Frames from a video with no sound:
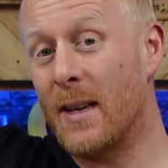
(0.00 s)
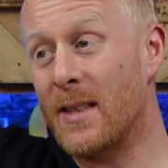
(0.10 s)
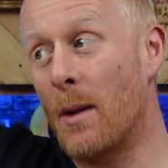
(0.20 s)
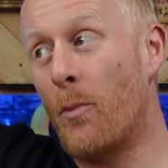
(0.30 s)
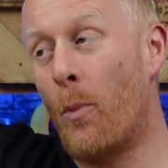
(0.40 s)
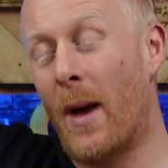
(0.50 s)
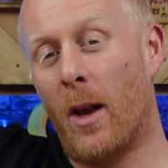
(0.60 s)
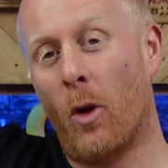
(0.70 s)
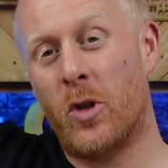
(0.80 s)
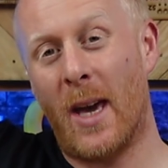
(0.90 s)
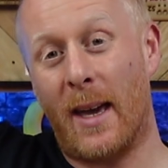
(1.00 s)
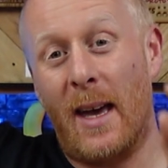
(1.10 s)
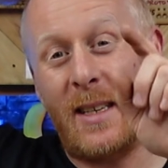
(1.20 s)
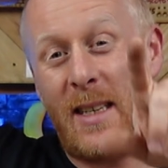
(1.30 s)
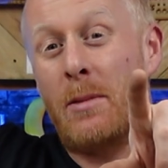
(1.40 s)
Simple bit of logic,
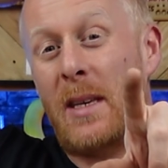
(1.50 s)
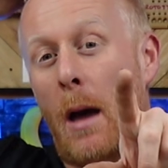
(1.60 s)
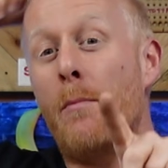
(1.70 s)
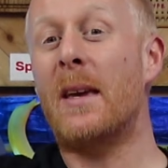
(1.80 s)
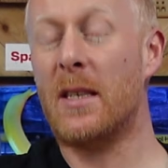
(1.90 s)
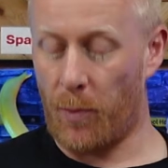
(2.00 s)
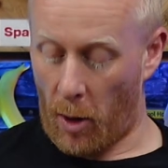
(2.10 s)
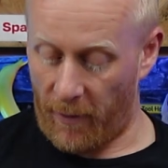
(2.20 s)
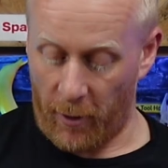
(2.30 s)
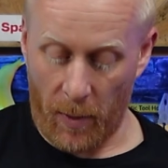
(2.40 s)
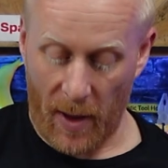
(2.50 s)
seemed to get missed by a few